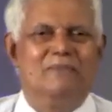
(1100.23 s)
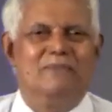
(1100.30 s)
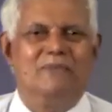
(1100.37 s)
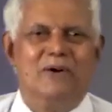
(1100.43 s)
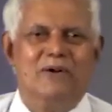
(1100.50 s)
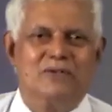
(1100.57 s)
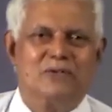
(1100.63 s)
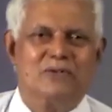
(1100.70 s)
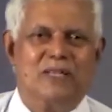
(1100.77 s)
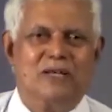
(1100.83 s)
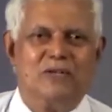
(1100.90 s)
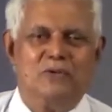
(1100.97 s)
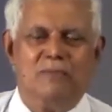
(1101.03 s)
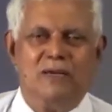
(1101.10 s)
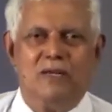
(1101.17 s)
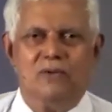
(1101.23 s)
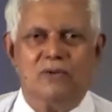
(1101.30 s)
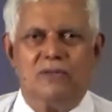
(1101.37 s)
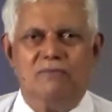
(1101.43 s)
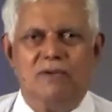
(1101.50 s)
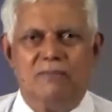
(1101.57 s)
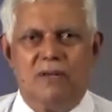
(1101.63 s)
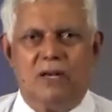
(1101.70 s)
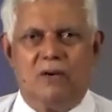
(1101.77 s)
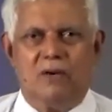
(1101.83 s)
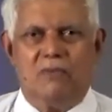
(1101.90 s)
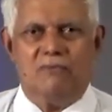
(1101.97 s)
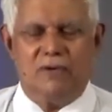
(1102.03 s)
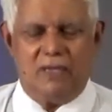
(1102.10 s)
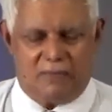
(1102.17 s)
so that you may know the Women of
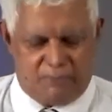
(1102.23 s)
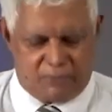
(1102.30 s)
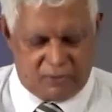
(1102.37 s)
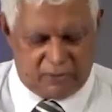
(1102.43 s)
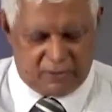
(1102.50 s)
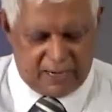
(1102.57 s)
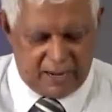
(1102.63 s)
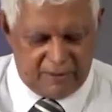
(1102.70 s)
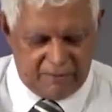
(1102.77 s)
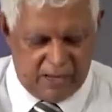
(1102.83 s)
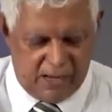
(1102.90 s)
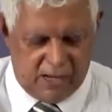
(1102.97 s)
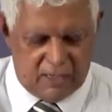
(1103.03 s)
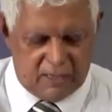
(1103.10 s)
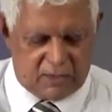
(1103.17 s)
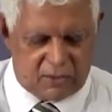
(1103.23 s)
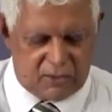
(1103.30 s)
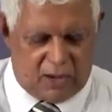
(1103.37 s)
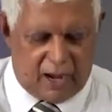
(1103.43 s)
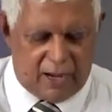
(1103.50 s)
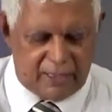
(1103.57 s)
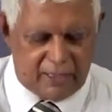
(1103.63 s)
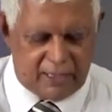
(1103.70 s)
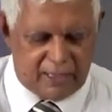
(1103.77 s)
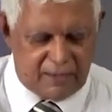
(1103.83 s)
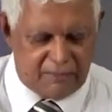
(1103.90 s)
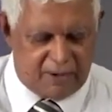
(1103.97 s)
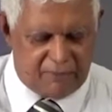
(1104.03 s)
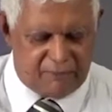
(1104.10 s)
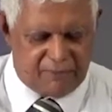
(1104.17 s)
Worth program. So I came
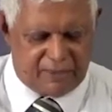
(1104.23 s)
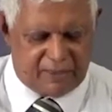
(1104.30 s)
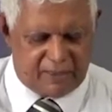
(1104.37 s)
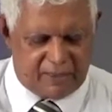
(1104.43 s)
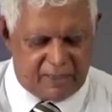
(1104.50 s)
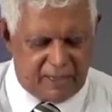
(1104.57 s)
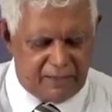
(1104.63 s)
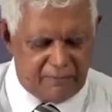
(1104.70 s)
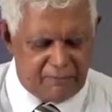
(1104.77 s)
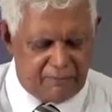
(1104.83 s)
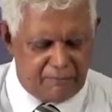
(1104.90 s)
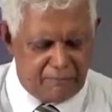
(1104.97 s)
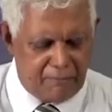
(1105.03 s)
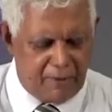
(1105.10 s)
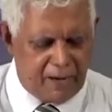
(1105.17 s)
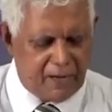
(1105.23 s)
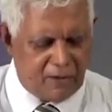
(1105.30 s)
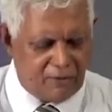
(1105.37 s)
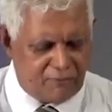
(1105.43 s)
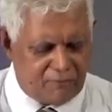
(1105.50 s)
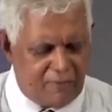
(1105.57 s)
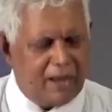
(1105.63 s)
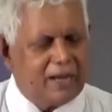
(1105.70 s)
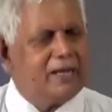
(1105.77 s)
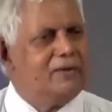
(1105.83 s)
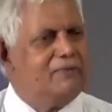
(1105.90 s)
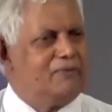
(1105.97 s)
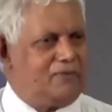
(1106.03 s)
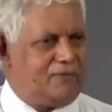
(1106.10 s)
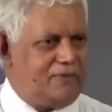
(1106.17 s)
up with the name Men of
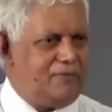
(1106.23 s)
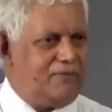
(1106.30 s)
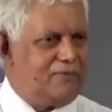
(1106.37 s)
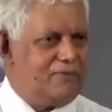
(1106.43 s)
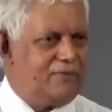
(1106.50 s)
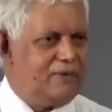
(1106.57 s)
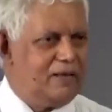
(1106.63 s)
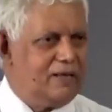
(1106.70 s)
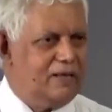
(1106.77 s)
Magnificence.